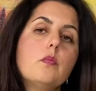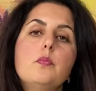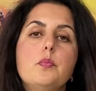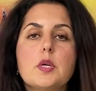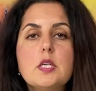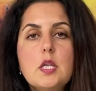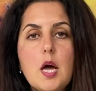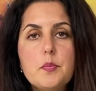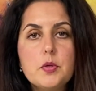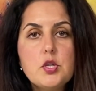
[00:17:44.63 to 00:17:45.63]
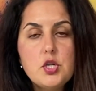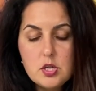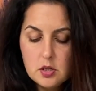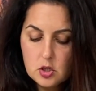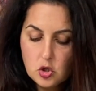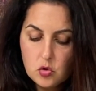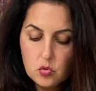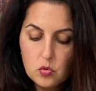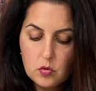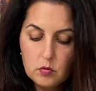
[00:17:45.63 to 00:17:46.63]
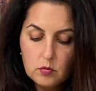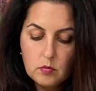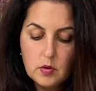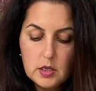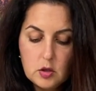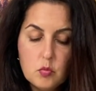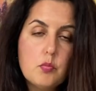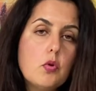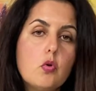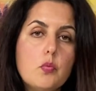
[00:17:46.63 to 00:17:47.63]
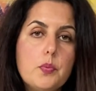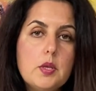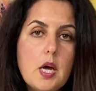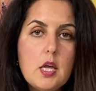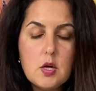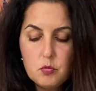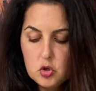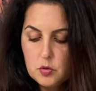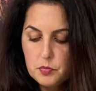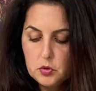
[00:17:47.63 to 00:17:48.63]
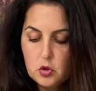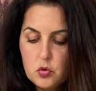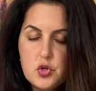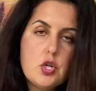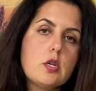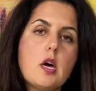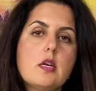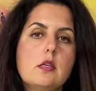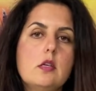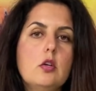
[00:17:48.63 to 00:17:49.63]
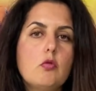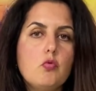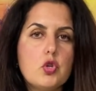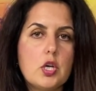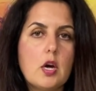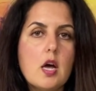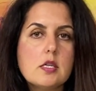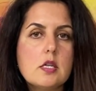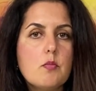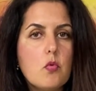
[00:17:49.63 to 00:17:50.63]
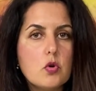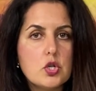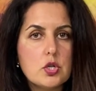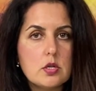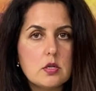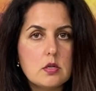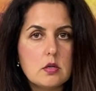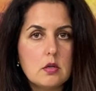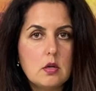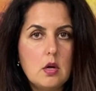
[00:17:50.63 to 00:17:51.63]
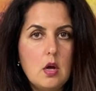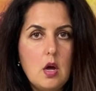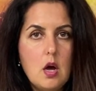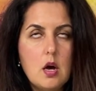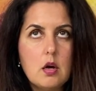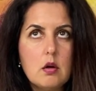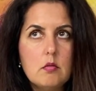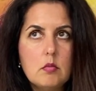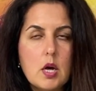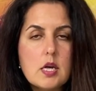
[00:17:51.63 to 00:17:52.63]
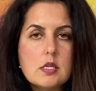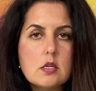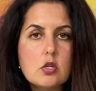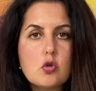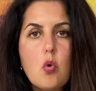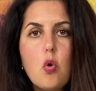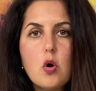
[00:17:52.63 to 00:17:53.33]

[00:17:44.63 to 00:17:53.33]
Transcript: It's a simple reason. With this power block, you can have different hand pieces with different speeds and powers.